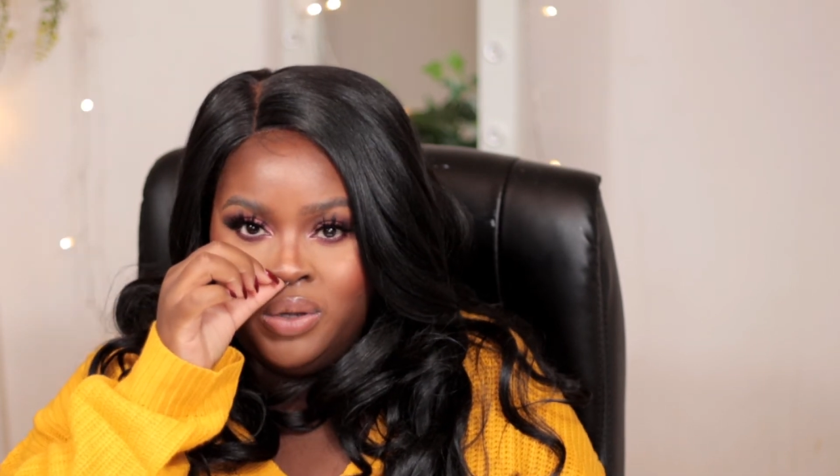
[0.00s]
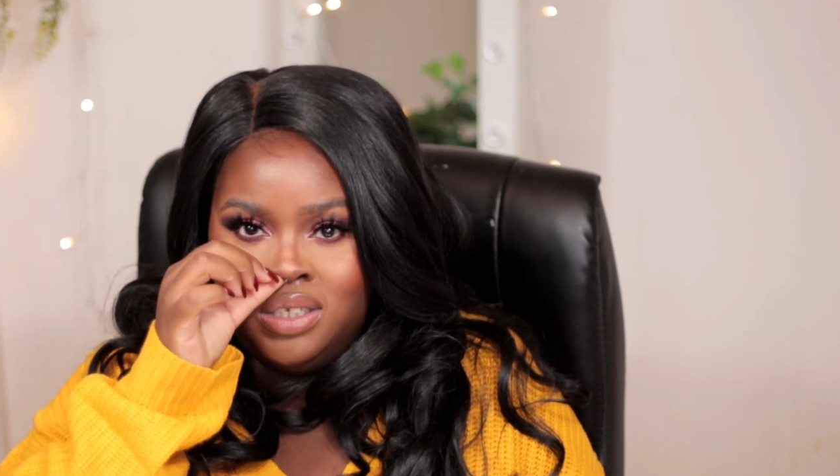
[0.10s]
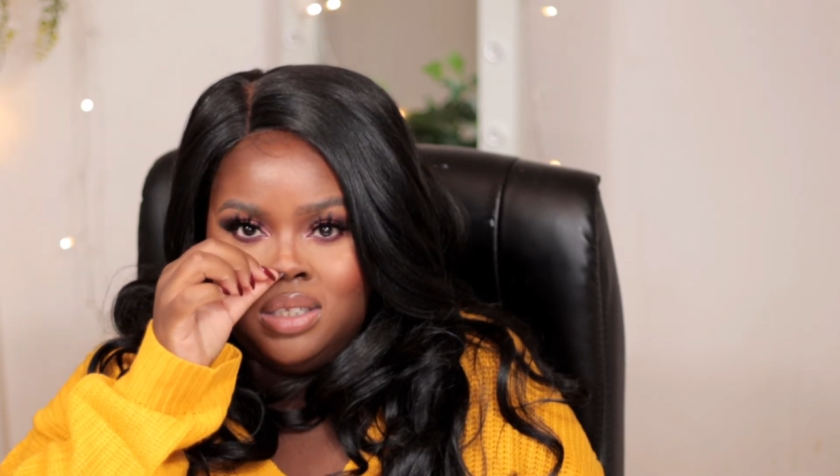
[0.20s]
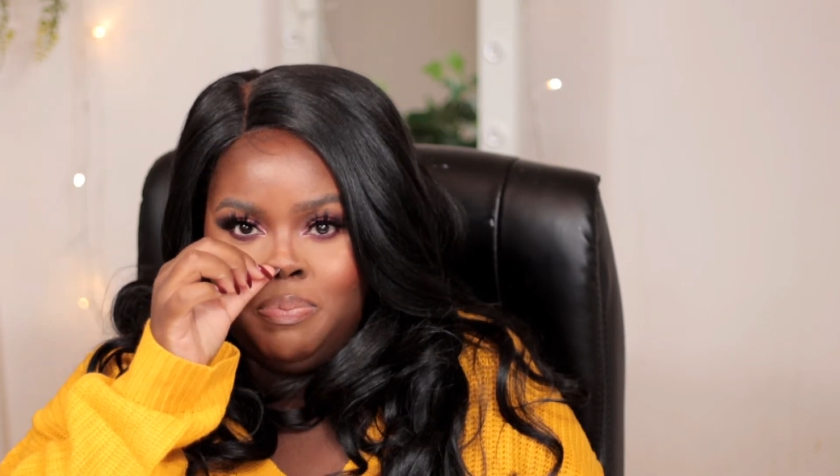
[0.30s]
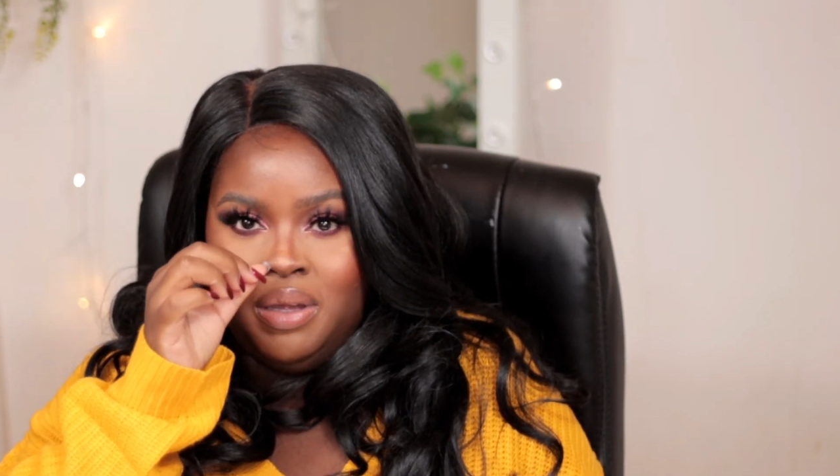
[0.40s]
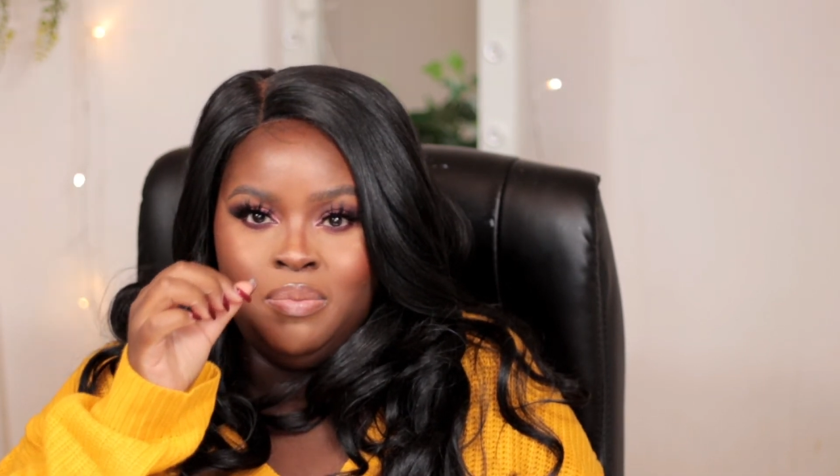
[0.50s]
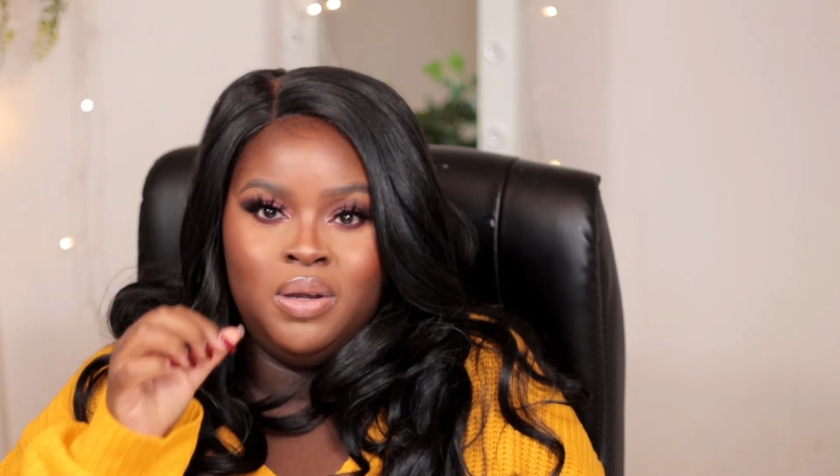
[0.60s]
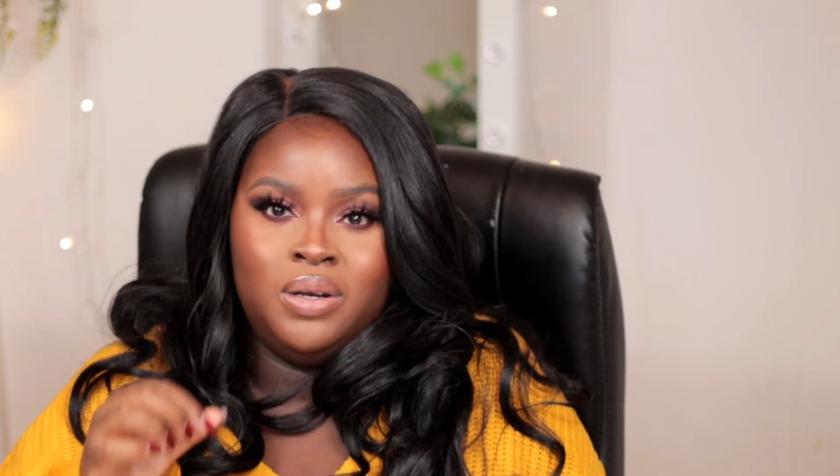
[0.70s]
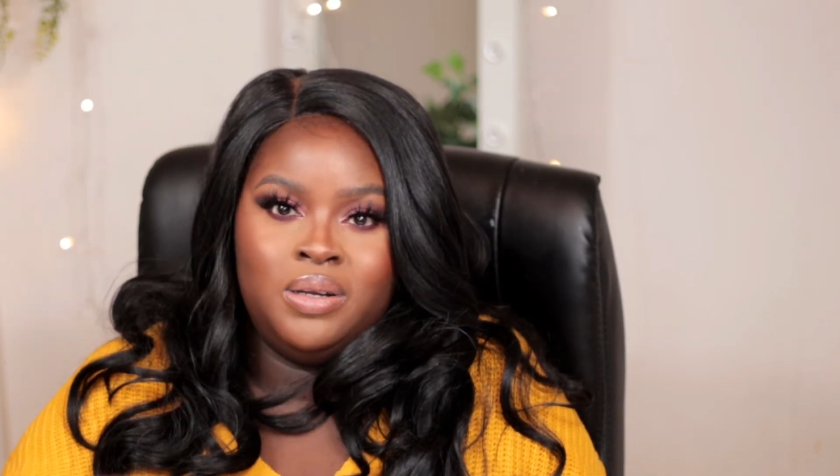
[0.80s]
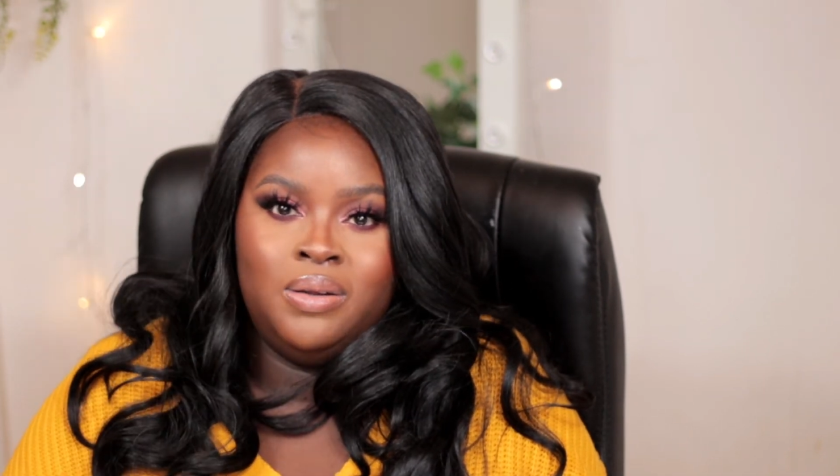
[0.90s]
or is the baby
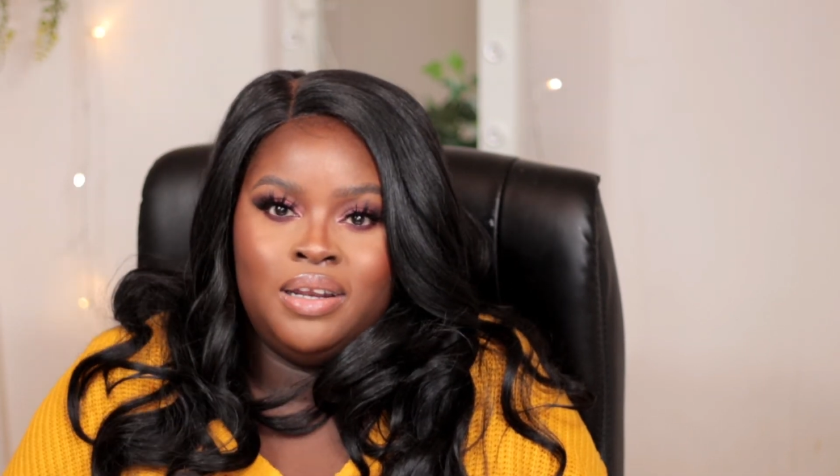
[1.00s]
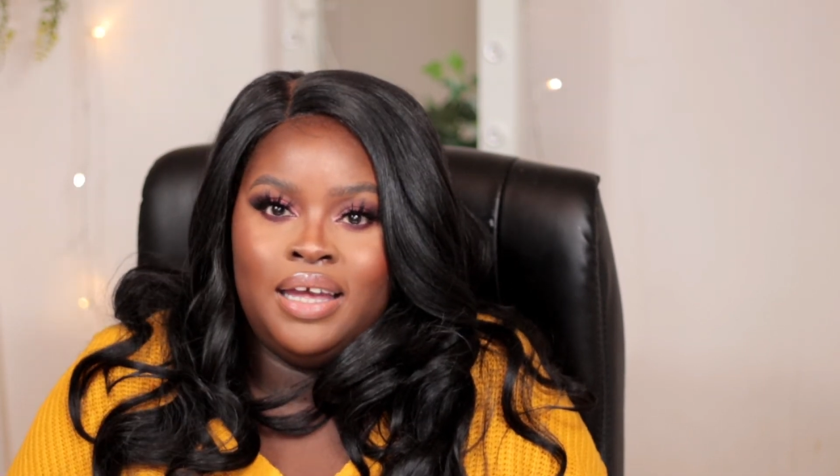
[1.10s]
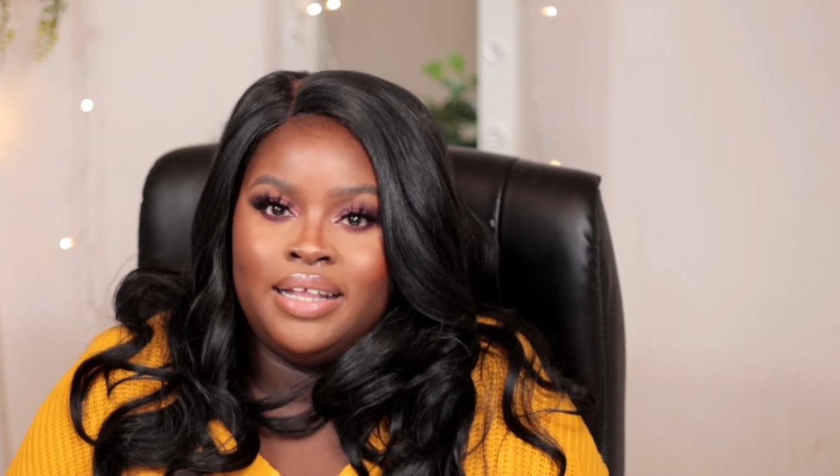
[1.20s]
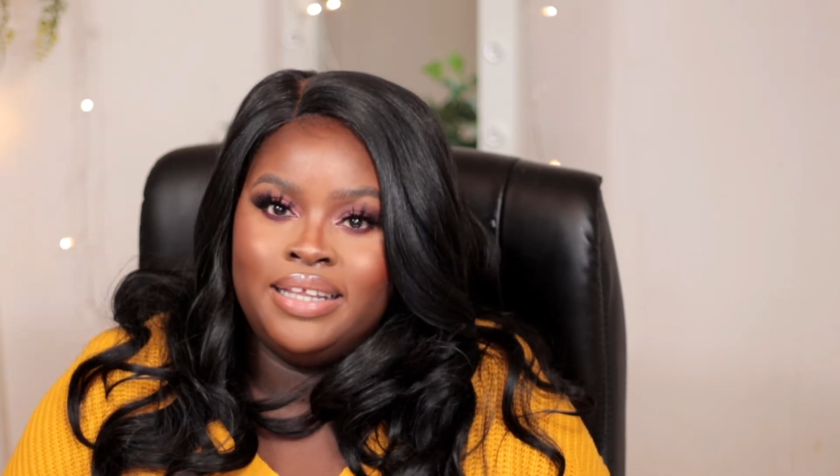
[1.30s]
gonna look like